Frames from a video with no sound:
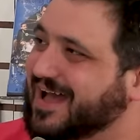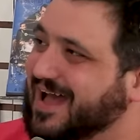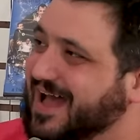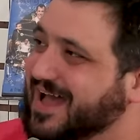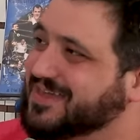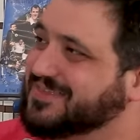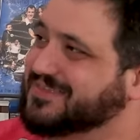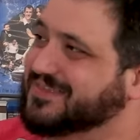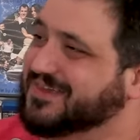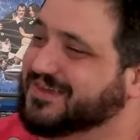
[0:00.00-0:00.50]

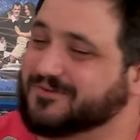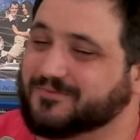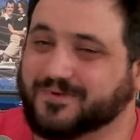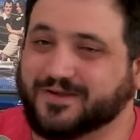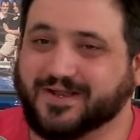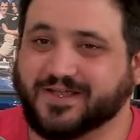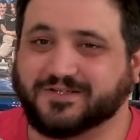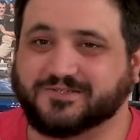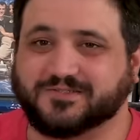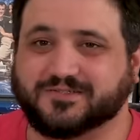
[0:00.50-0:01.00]
I think
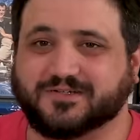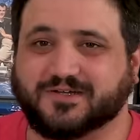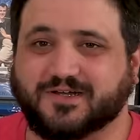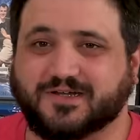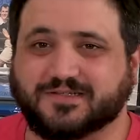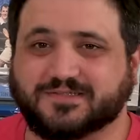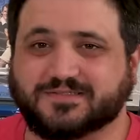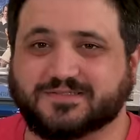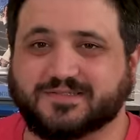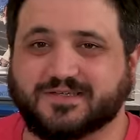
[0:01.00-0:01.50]
When Nature
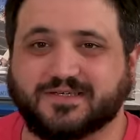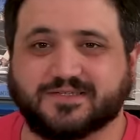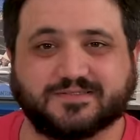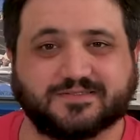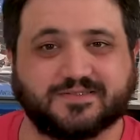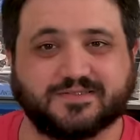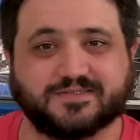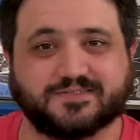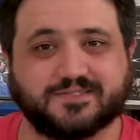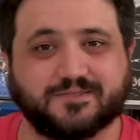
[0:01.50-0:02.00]
Calls
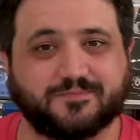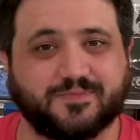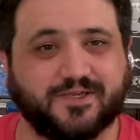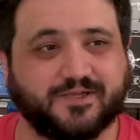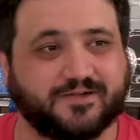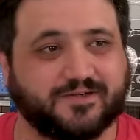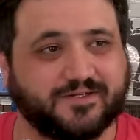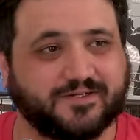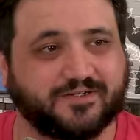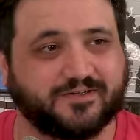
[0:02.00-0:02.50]
is the
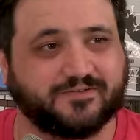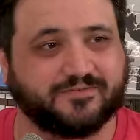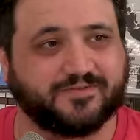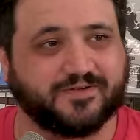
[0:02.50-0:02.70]
superior